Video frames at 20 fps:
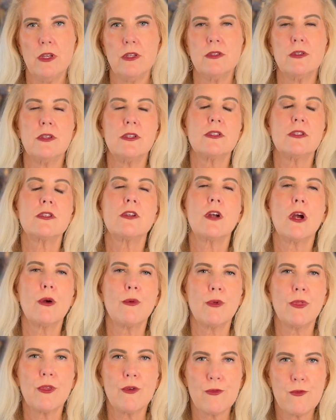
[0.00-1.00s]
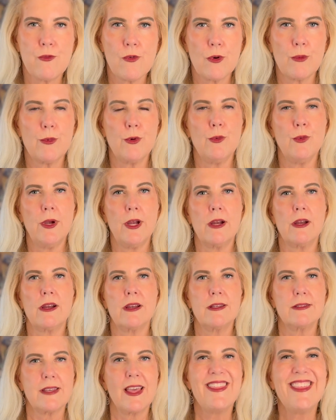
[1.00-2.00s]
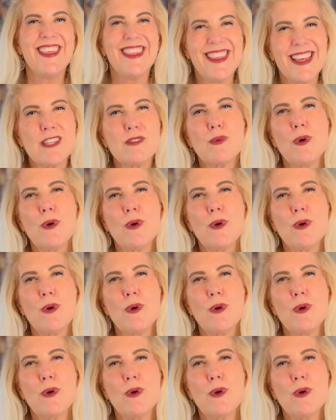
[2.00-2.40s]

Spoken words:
So let's start with the formal wear because I think that's